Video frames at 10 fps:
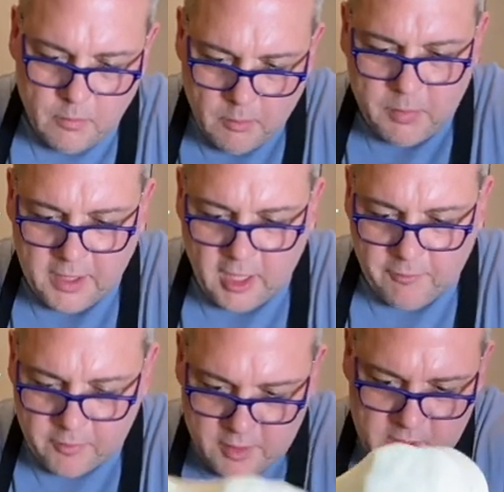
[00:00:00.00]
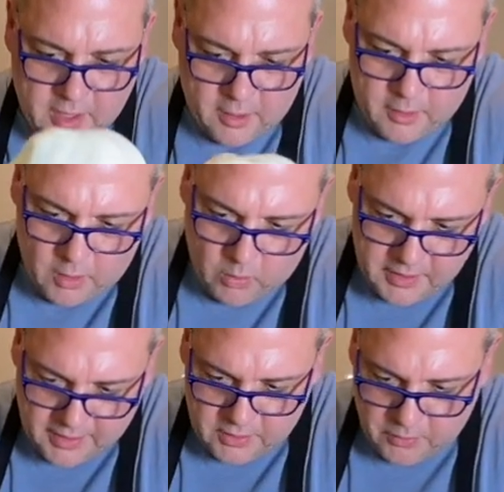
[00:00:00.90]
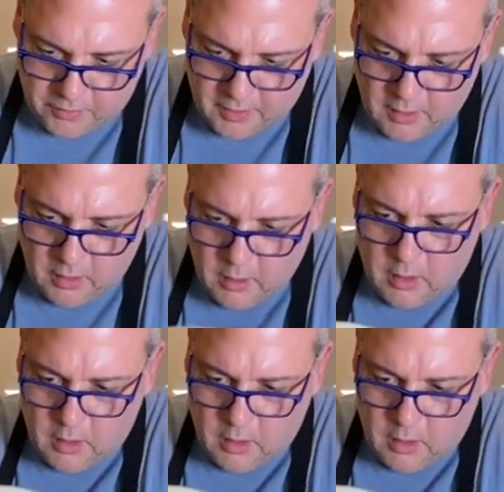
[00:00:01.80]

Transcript: Be careful of the center, you don't want it to get too thin.